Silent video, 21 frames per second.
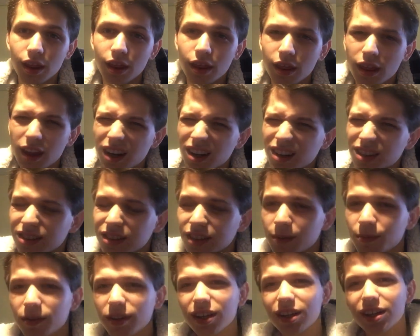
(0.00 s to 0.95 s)
there's
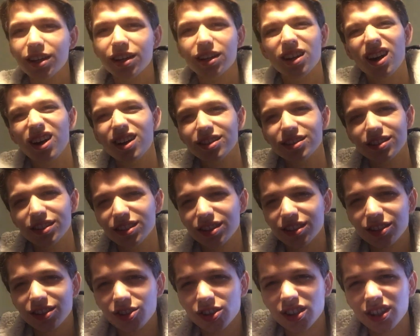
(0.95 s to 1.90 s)
something in
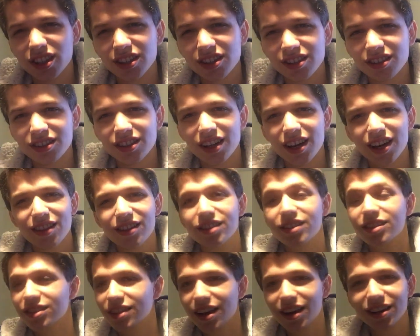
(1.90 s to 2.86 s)
Gnostic traditions, I
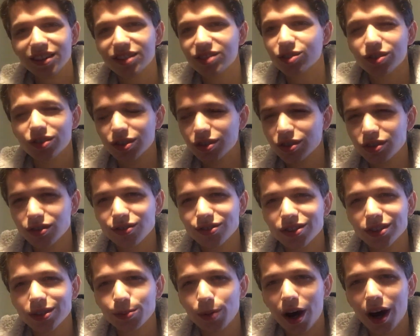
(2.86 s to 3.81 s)
think, that is
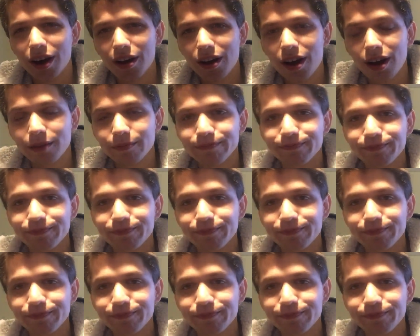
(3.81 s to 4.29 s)
spot on.